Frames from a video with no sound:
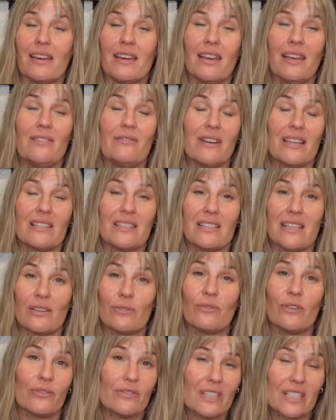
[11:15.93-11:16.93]
investing
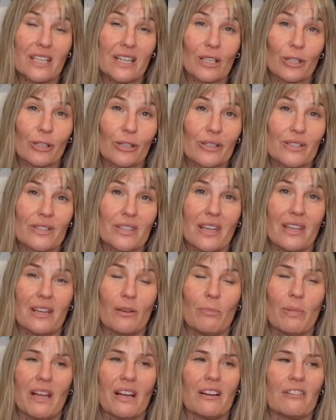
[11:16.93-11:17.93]
$50 in
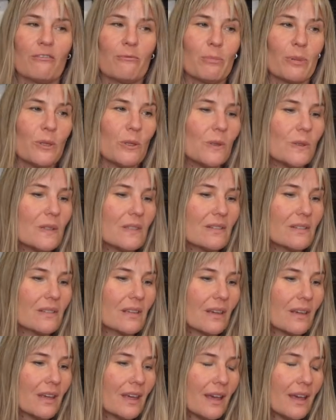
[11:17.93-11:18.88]
a pair of boots.